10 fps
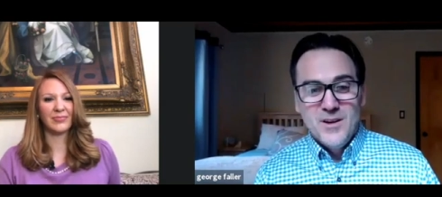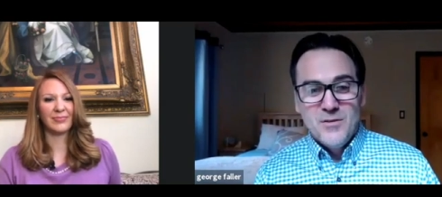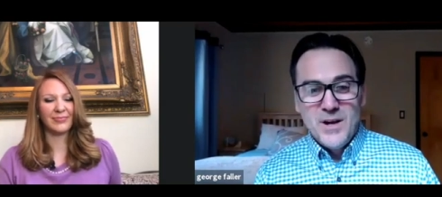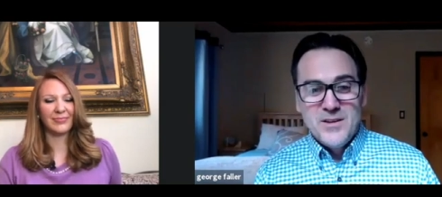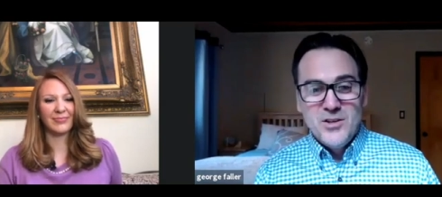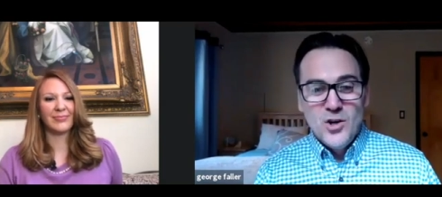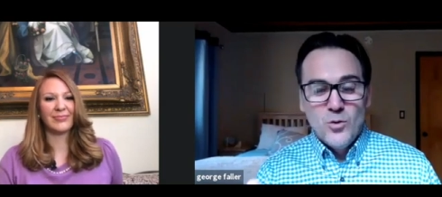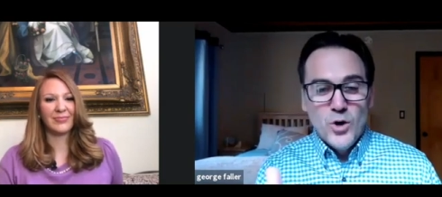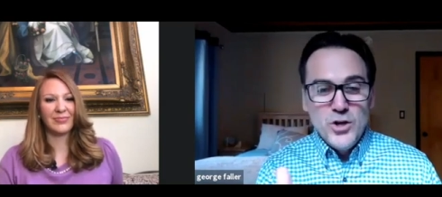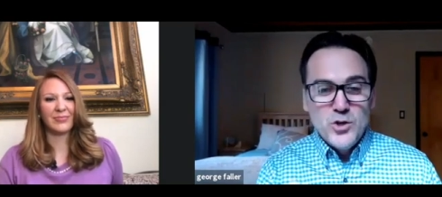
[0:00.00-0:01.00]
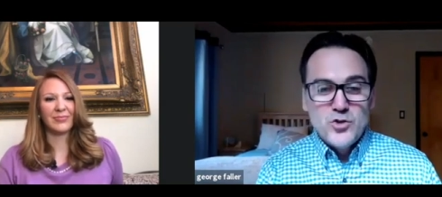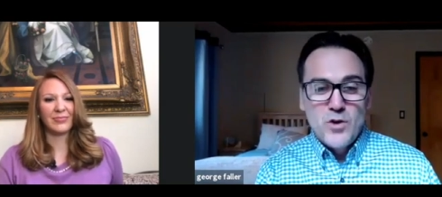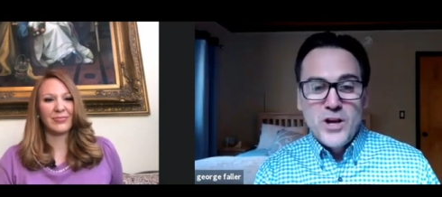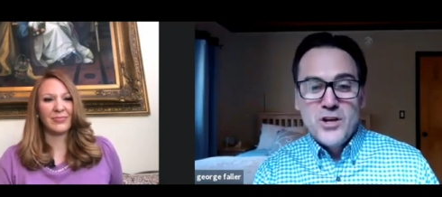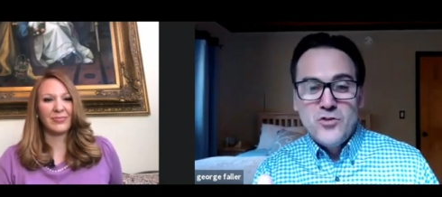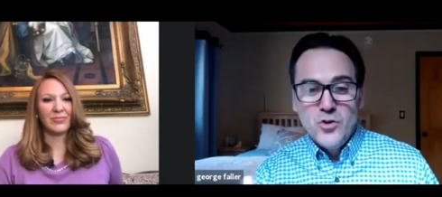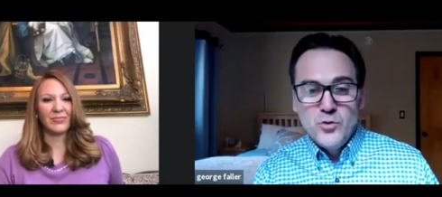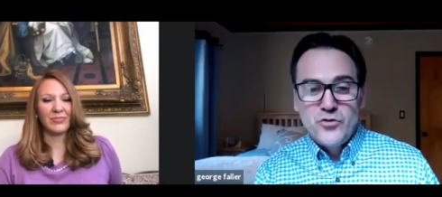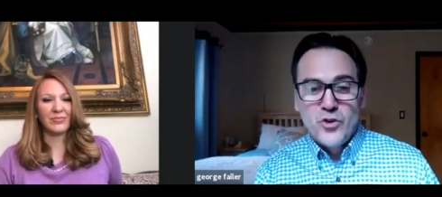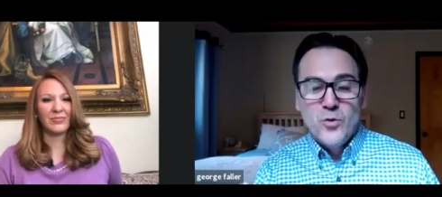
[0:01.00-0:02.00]
Speaker 1: right? You know, what are you trying to do?
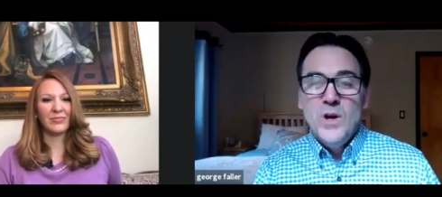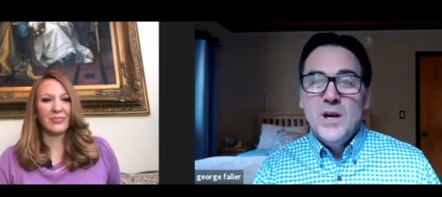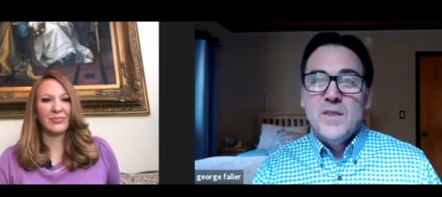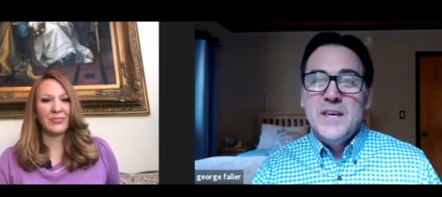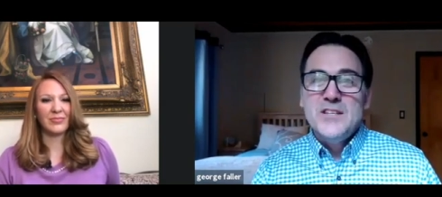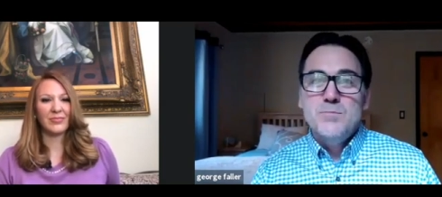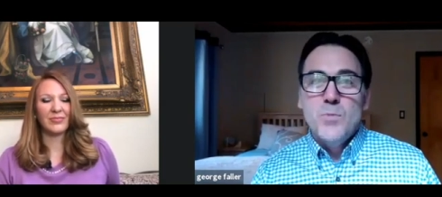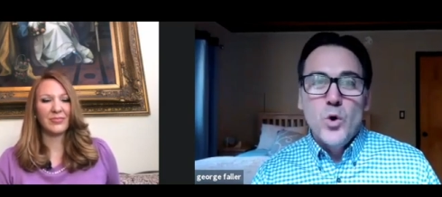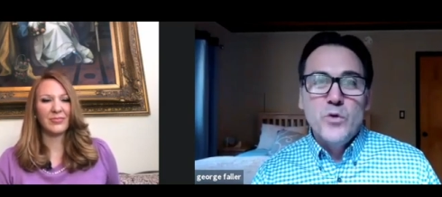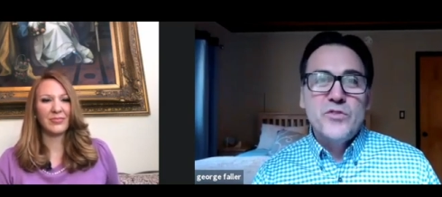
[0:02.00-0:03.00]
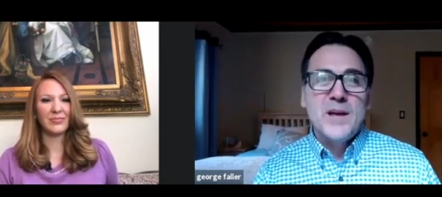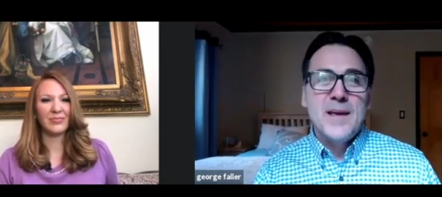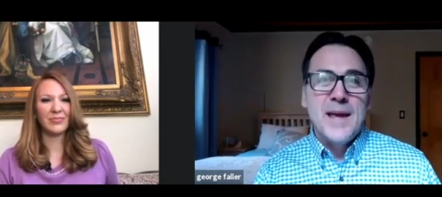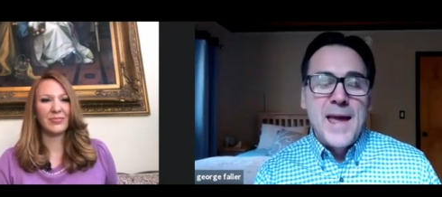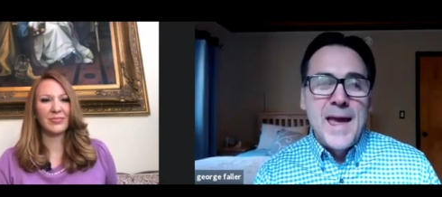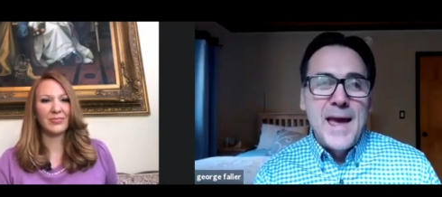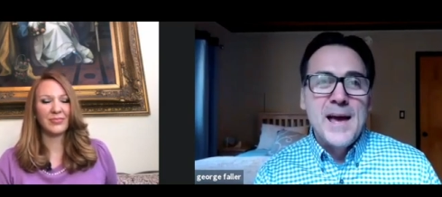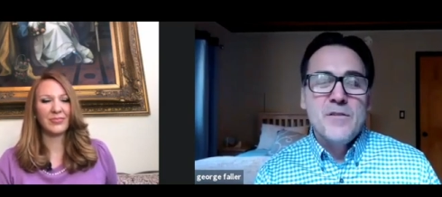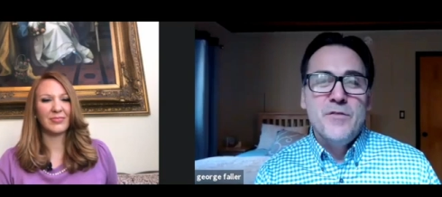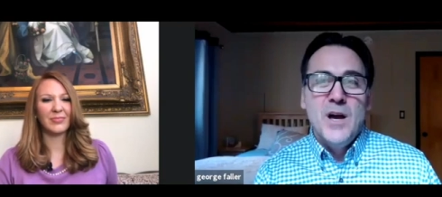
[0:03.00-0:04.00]
So these moves that they
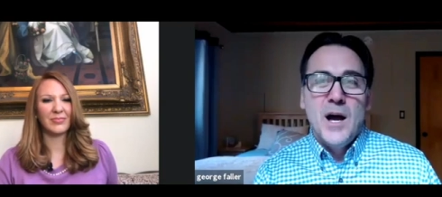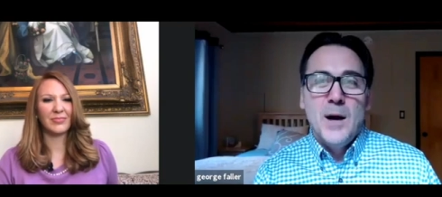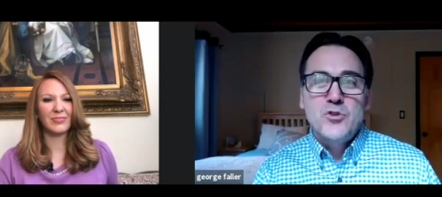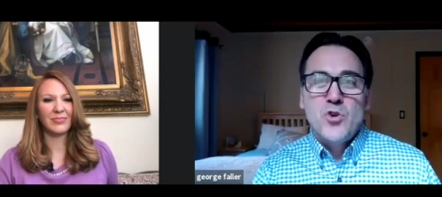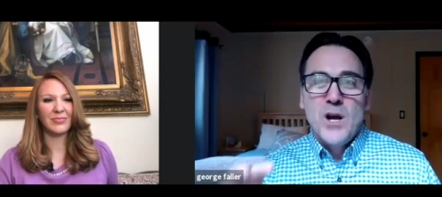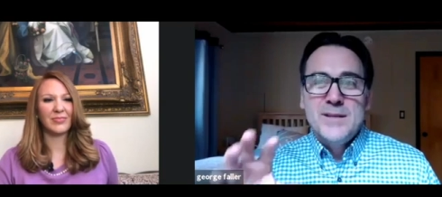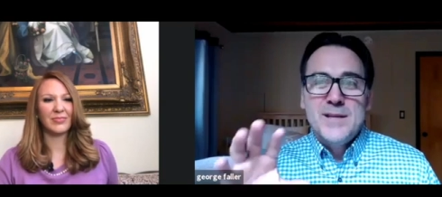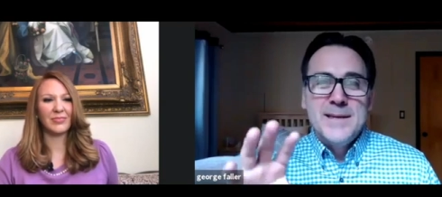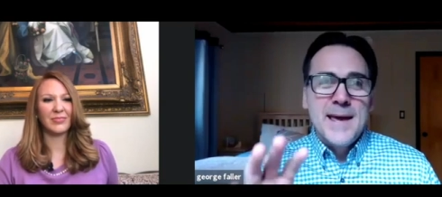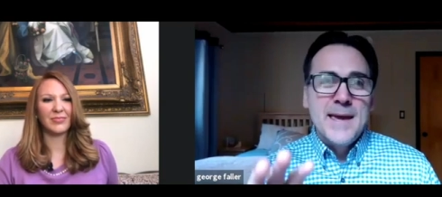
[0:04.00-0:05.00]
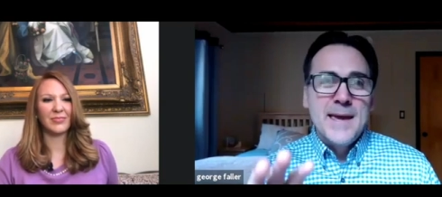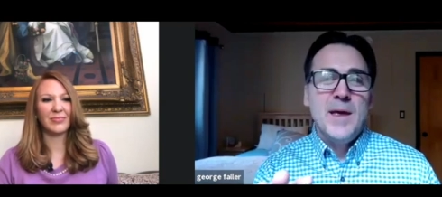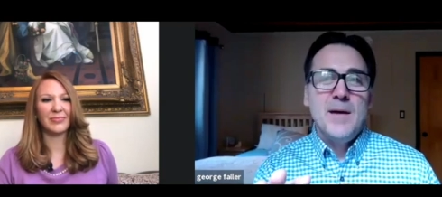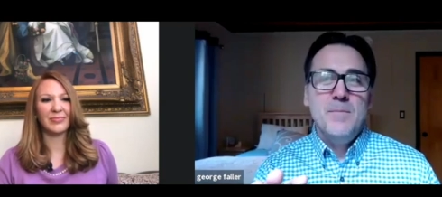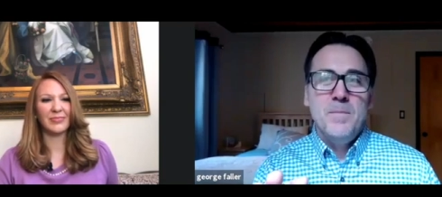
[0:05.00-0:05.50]
have, I'm trying to name them